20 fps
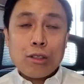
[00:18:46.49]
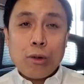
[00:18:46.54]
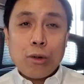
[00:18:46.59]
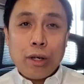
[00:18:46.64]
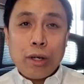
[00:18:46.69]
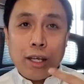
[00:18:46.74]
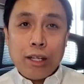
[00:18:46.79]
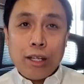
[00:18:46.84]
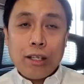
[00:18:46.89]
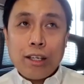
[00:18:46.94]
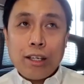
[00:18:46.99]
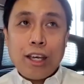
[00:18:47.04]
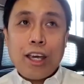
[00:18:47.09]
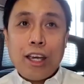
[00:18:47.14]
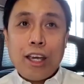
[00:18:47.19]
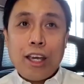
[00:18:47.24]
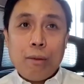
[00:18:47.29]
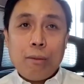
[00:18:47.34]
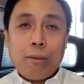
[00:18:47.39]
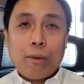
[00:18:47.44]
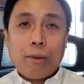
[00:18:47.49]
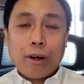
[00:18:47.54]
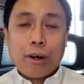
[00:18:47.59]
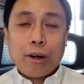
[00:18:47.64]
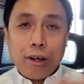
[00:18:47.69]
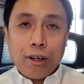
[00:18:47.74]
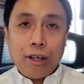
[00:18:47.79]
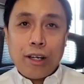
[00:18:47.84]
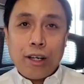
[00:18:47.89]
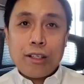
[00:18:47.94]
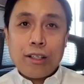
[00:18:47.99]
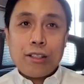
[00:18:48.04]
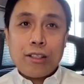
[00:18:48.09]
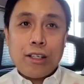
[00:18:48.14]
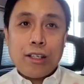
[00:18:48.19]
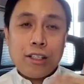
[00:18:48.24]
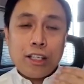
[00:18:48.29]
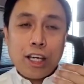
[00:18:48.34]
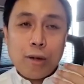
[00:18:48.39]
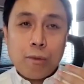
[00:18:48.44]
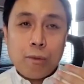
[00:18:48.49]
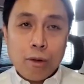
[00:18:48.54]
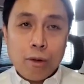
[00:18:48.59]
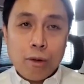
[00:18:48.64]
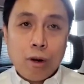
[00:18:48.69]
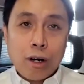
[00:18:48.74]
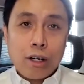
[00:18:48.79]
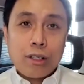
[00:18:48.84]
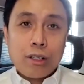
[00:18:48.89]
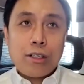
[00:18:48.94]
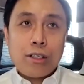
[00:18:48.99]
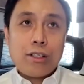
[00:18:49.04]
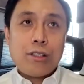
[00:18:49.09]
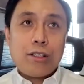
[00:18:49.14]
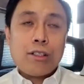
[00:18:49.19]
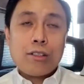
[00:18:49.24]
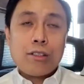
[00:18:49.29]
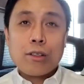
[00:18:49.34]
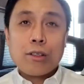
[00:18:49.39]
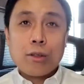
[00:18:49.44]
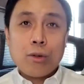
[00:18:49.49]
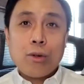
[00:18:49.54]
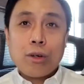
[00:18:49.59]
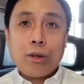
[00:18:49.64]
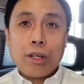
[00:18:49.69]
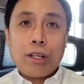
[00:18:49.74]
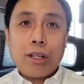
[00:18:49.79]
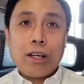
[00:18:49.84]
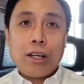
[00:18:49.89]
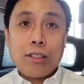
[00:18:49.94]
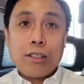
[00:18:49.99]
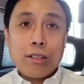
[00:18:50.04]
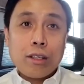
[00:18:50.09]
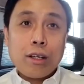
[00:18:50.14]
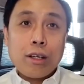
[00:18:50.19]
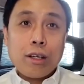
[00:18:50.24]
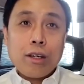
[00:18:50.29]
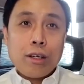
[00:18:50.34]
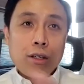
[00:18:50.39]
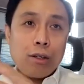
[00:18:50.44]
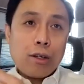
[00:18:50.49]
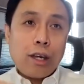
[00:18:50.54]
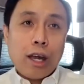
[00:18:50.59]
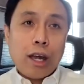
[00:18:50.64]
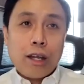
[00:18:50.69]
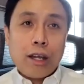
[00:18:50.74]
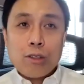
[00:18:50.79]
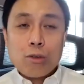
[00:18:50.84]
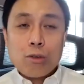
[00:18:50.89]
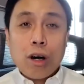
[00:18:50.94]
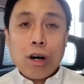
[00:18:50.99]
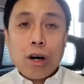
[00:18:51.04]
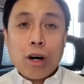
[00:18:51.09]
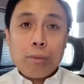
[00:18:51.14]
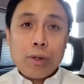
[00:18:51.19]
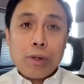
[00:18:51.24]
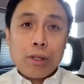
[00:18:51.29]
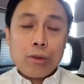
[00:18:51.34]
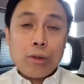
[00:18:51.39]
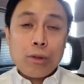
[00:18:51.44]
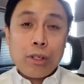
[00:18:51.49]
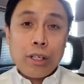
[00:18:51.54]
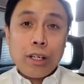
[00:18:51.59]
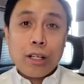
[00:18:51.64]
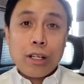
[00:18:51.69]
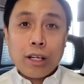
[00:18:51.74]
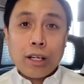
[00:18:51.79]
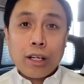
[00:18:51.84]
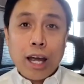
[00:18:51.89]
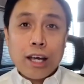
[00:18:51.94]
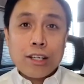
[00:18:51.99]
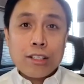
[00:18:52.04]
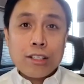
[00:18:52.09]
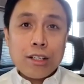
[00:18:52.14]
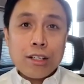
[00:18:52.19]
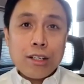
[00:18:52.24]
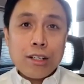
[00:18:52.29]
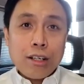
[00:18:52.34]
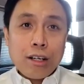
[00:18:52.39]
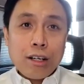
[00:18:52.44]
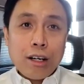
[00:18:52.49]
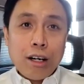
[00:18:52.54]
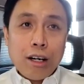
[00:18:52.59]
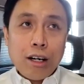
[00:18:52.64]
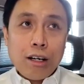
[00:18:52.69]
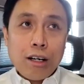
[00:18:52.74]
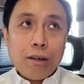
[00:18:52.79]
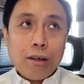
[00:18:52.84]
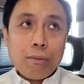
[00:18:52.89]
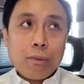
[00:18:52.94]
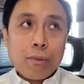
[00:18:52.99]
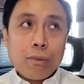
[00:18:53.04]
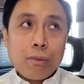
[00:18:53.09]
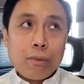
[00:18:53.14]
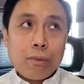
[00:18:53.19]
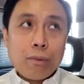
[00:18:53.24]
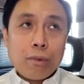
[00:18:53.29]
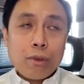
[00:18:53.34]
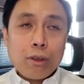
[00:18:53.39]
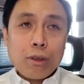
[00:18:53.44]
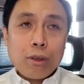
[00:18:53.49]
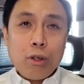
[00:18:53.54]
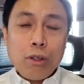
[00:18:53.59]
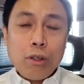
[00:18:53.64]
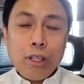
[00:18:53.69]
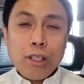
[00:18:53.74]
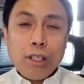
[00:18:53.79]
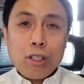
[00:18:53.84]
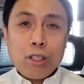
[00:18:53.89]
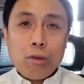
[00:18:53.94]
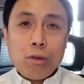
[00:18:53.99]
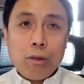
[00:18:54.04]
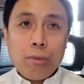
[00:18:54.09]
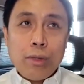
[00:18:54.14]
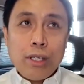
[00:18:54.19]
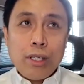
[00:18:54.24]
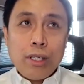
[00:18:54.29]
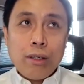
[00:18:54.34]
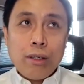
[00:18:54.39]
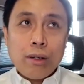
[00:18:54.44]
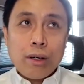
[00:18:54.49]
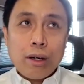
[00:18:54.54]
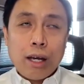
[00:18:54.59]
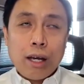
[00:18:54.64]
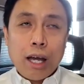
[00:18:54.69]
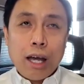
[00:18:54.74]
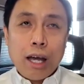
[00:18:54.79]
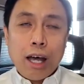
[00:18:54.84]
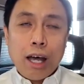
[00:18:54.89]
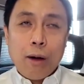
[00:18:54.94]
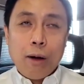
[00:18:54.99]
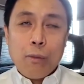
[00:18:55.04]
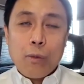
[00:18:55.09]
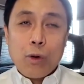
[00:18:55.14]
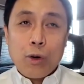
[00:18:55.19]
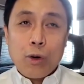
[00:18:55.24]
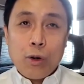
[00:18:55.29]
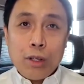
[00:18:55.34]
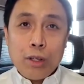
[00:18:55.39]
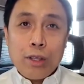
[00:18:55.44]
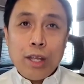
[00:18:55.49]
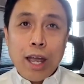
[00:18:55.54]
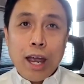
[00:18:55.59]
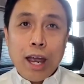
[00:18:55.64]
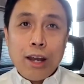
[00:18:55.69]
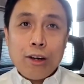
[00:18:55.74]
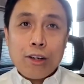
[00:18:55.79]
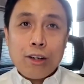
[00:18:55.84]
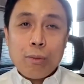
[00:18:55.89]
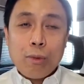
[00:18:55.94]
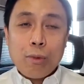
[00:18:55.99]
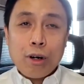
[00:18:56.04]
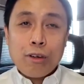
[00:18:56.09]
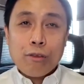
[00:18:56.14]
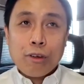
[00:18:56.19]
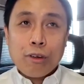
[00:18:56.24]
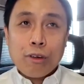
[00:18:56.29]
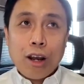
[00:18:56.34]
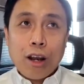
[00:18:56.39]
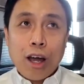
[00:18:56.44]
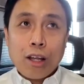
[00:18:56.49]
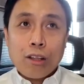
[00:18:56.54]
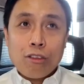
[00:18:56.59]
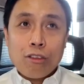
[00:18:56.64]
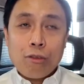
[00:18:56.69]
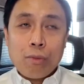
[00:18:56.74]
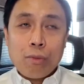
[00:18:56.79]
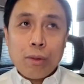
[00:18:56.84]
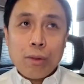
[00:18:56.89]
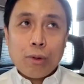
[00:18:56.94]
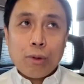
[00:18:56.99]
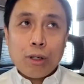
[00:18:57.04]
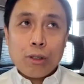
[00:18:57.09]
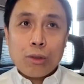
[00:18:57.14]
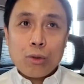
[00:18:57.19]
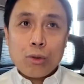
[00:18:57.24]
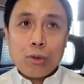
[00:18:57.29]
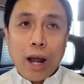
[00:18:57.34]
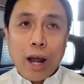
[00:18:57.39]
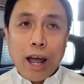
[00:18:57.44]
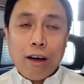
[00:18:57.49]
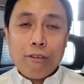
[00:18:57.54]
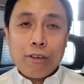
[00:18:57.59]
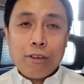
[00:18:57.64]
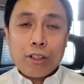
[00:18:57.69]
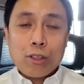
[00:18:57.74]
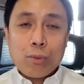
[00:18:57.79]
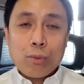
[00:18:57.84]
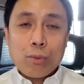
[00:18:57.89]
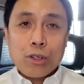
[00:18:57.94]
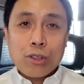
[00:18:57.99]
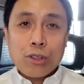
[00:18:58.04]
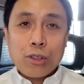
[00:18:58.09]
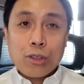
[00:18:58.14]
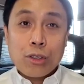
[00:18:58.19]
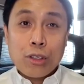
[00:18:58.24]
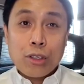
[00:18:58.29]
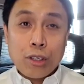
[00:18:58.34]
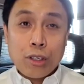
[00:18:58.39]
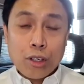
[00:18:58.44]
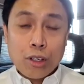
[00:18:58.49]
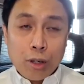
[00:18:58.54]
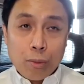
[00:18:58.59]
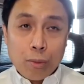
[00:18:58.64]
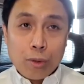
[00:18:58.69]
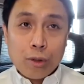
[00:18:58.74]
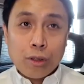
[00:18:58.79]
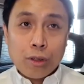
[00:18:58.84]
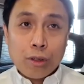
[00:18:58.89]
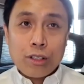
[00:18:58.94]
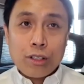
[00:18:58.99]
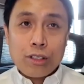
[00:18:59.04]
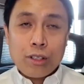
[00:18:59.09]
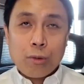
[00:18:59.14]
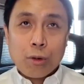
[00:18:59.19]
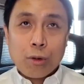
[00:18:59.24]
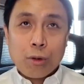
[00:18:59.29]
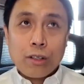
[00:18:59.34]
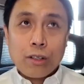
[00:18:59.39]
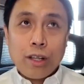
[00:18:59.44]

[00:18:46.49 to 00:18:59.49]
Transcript: In-game earnings, in-game rewards, and since they're tokenized, you can swap it to real cash. Do you think this will be a good entry point for a lot of people to have exposure to the cryptocurrency world?